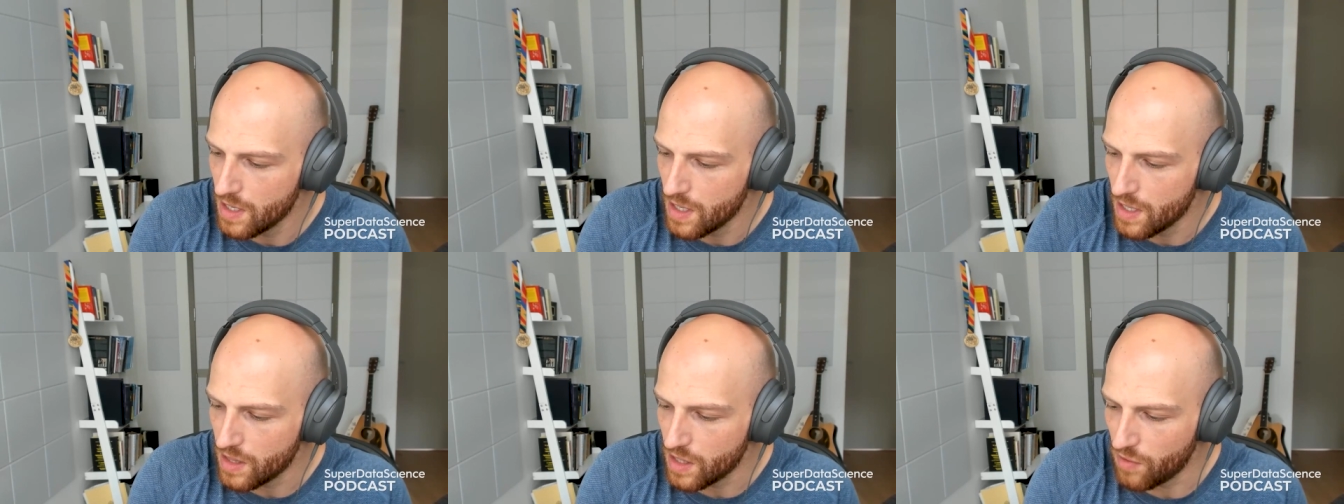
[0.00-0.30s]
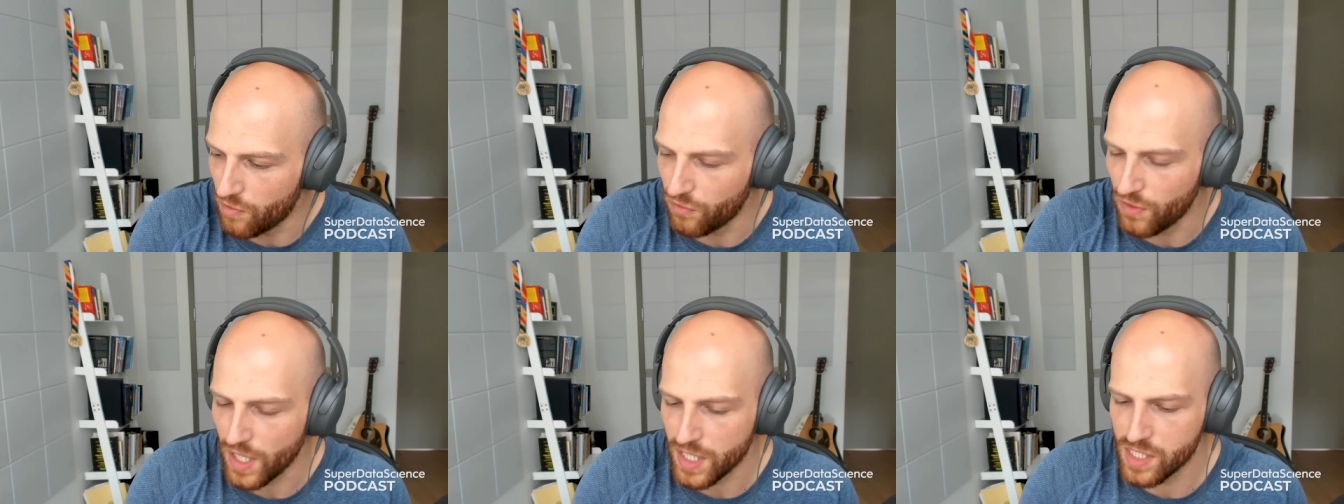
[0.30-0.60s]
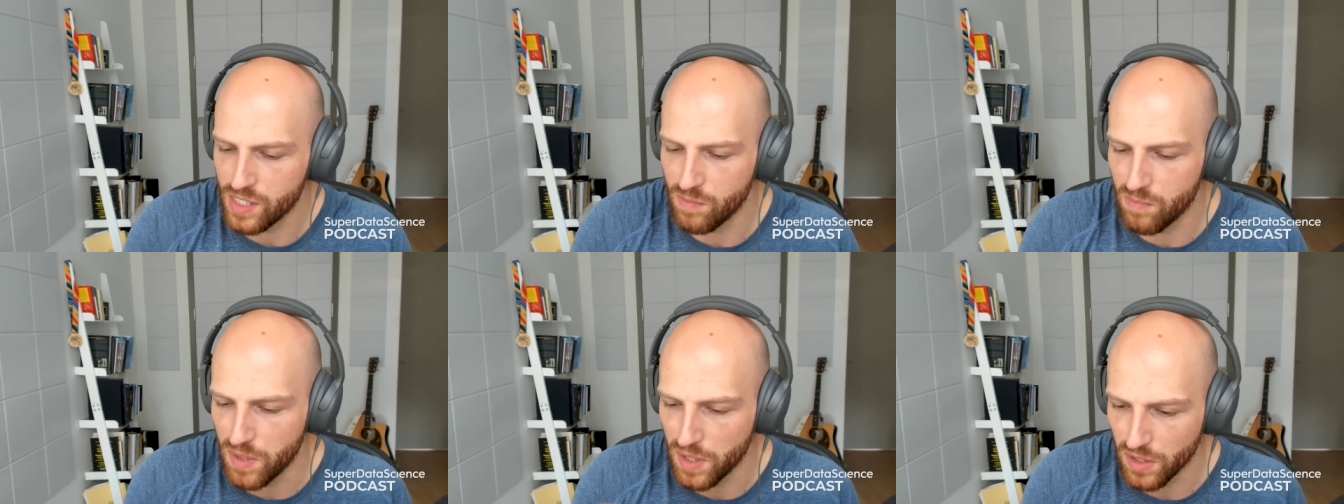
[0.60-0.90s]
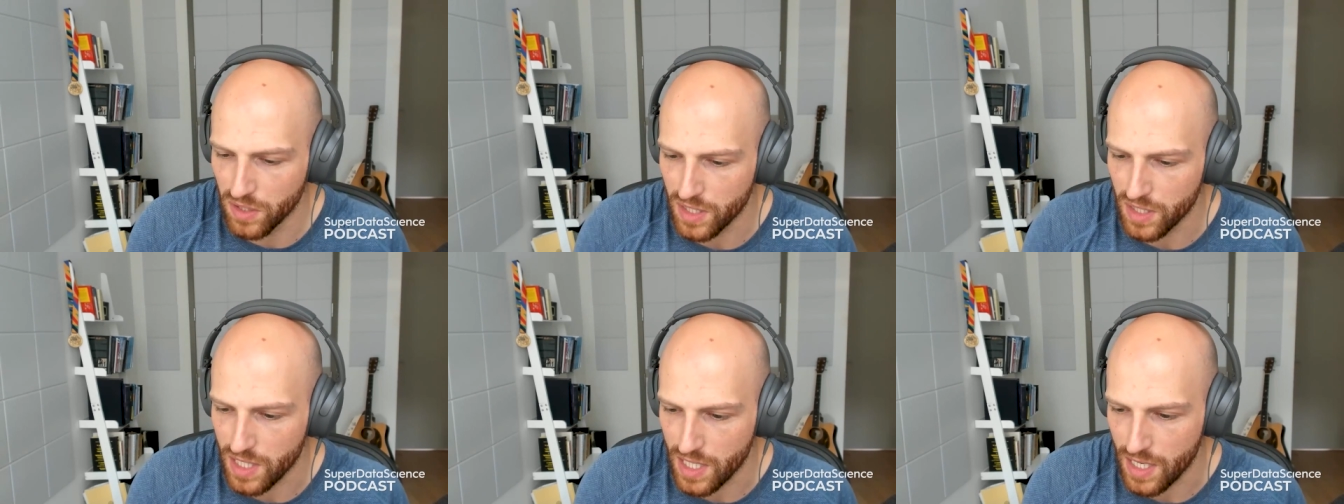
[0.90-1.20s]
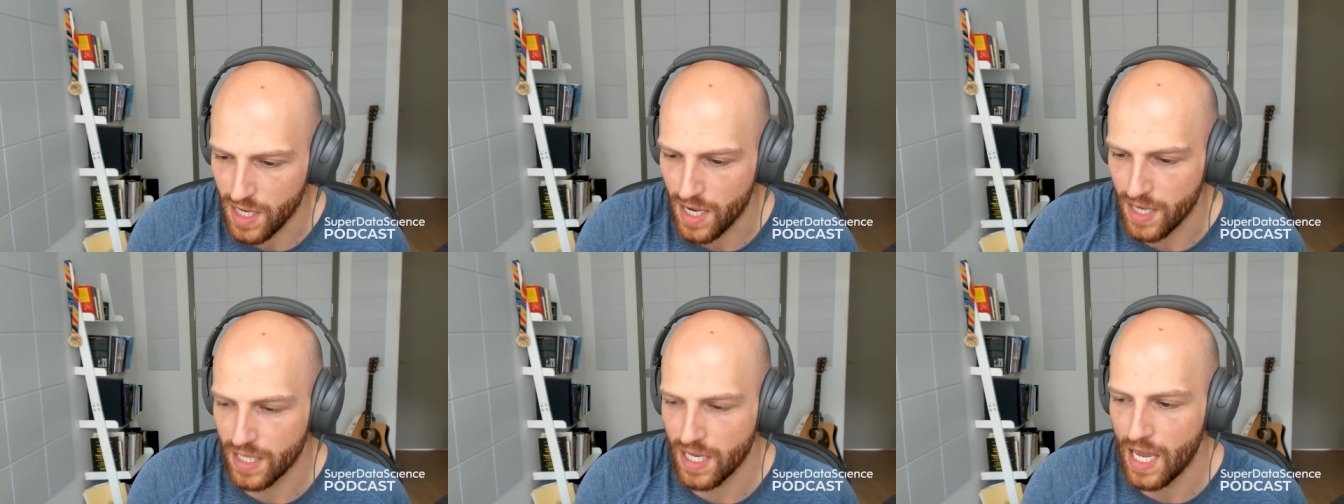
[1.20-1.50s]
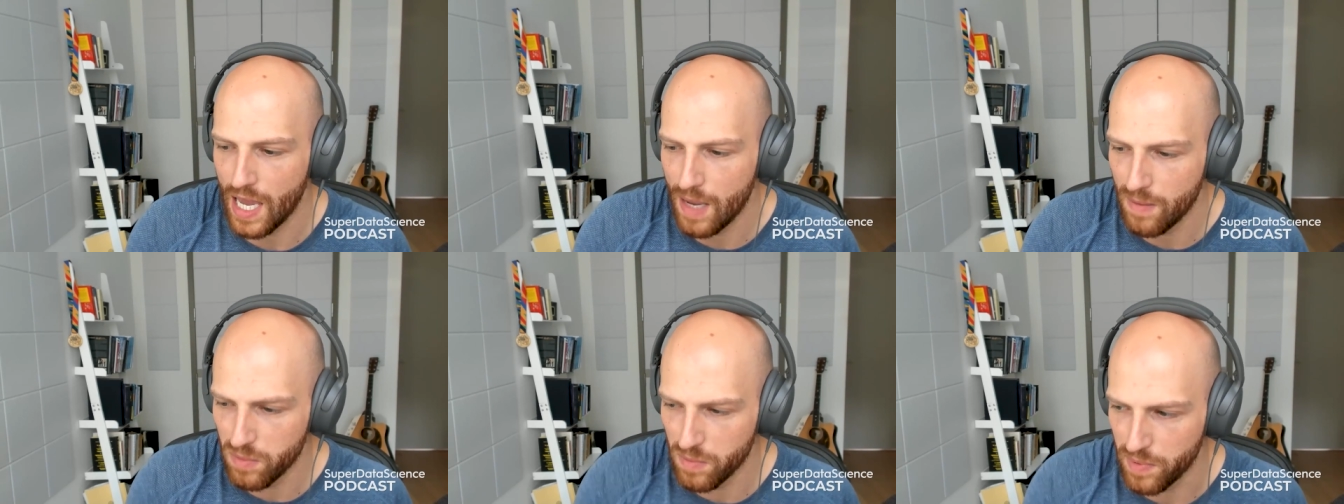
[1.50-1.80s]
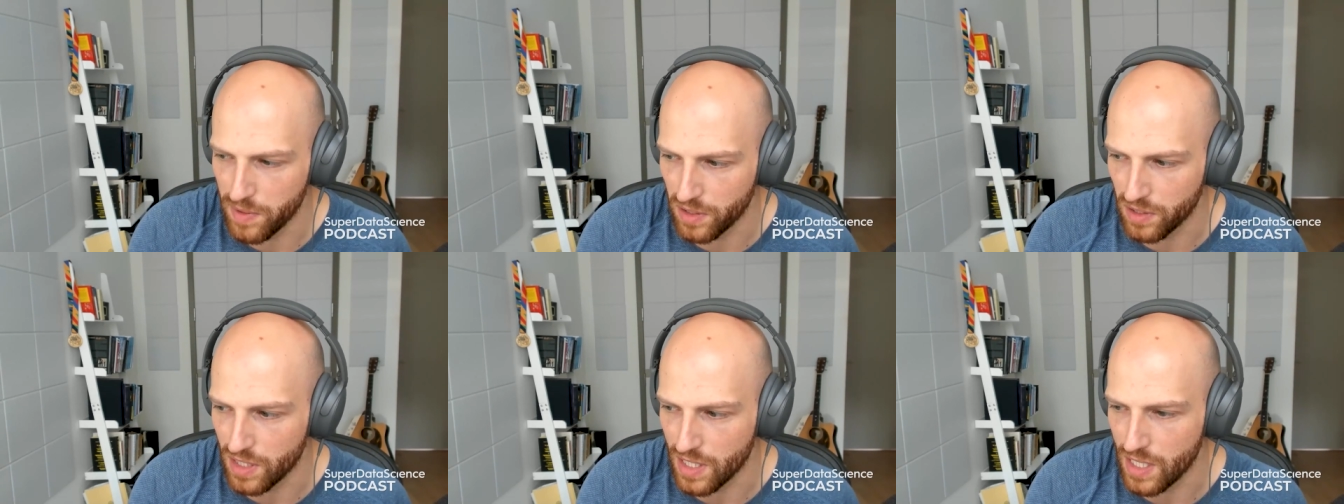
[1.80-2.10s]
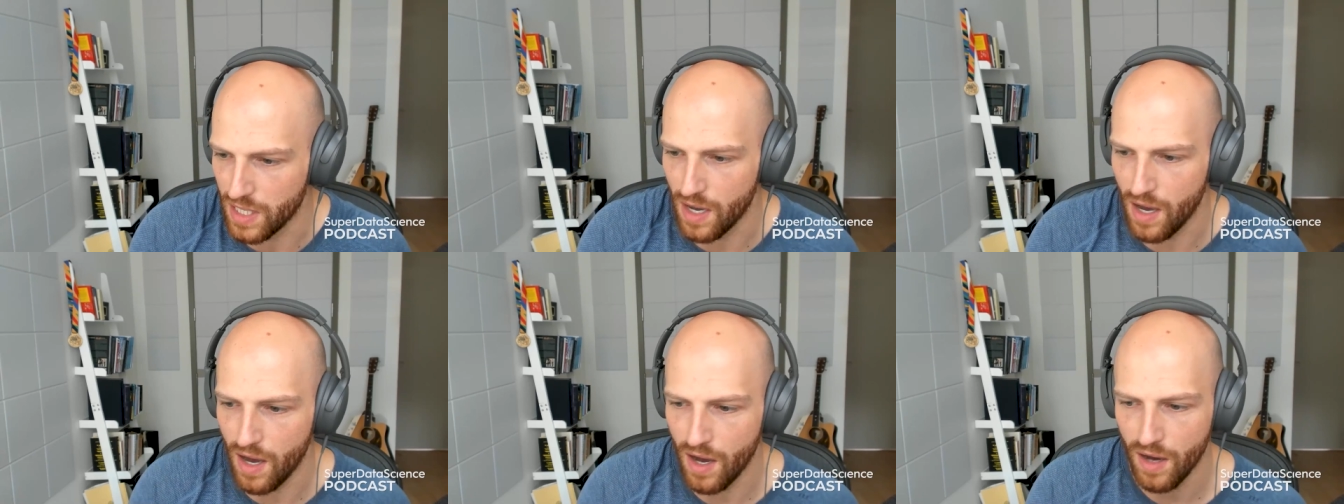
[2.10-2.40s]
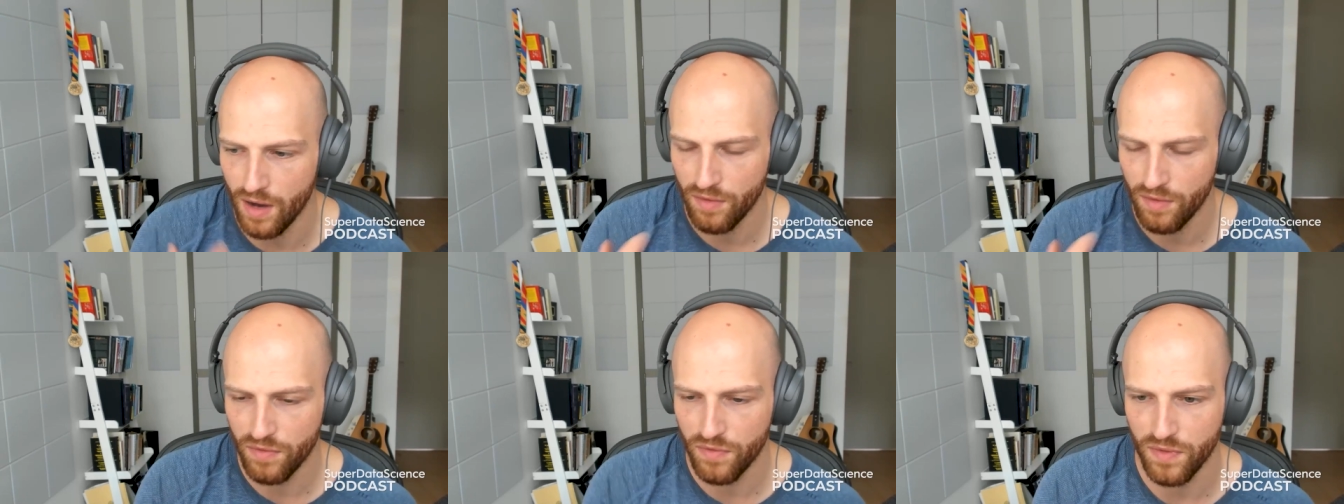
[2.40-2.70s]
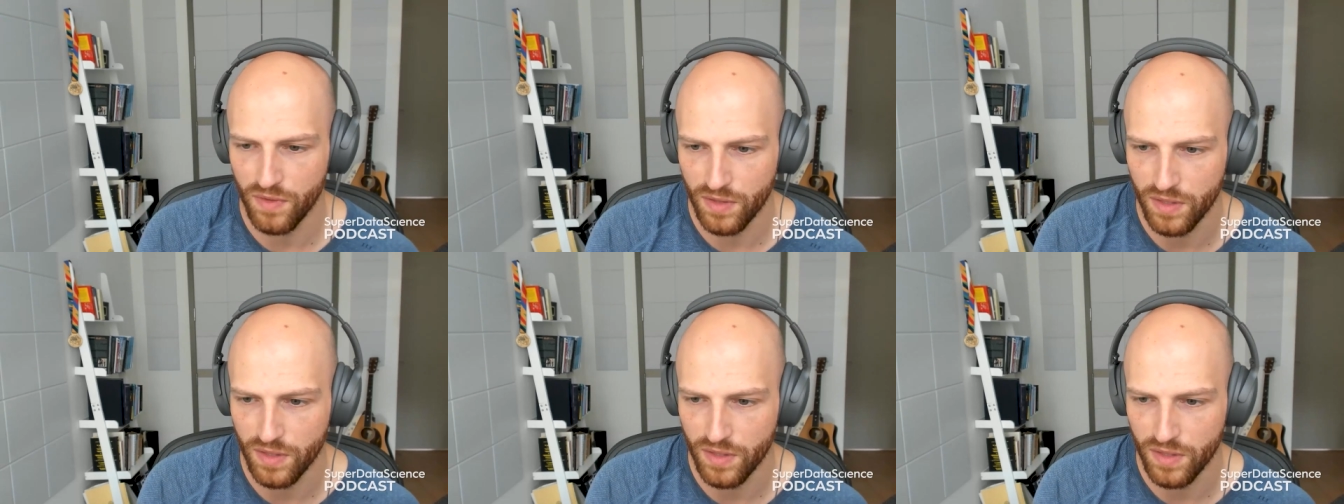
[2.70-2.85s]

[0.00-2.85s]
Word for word: the flexibility and capability of